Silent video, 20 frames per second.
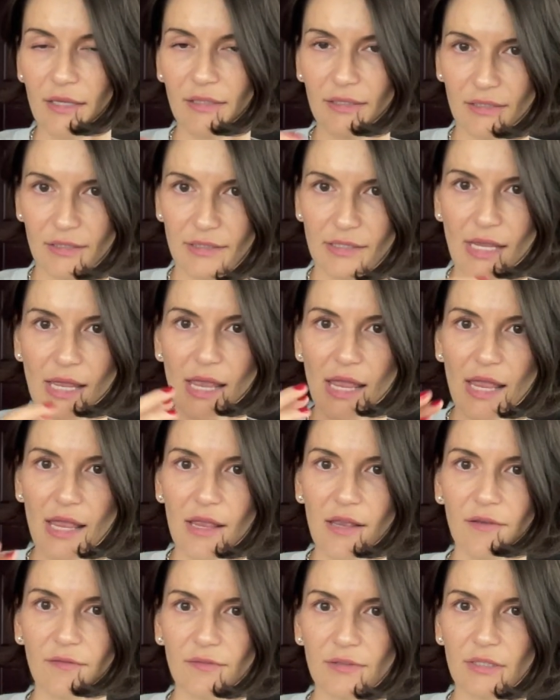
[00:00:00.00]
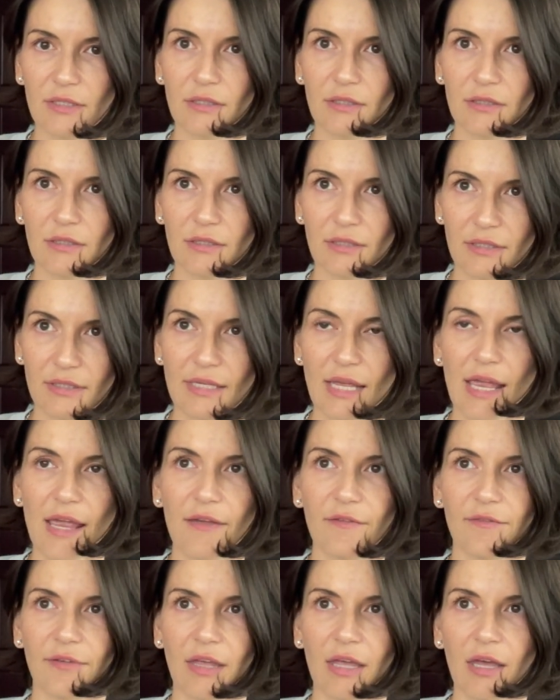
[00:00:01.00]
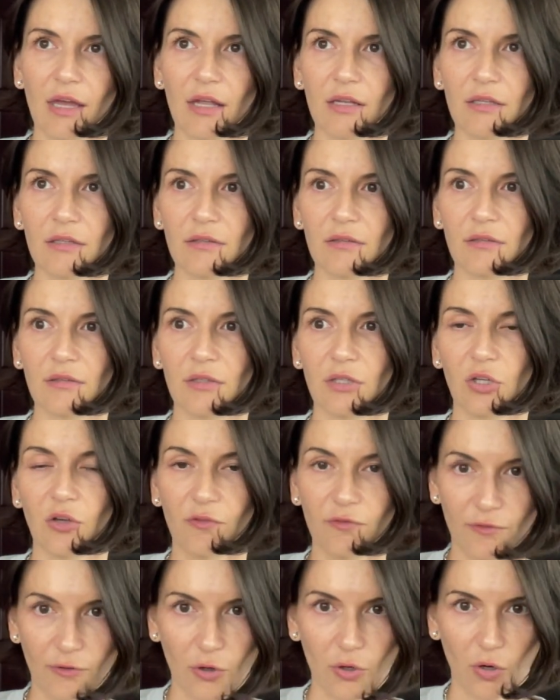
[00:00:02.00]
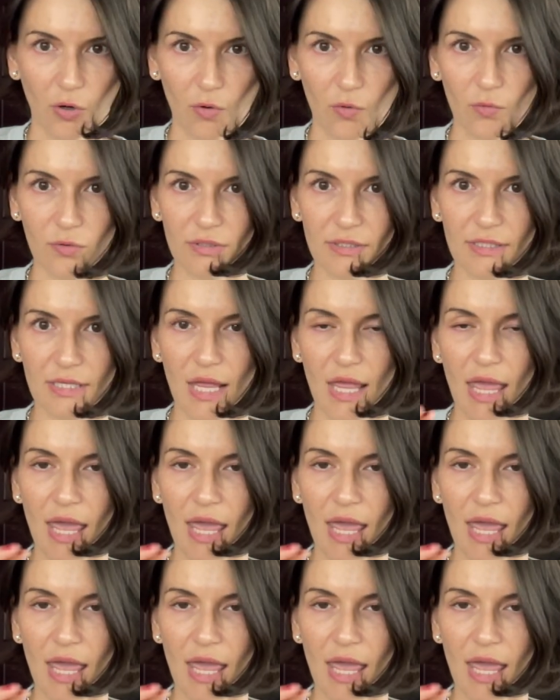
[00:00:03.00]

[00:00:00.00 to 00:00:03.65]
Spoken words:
save in your photos,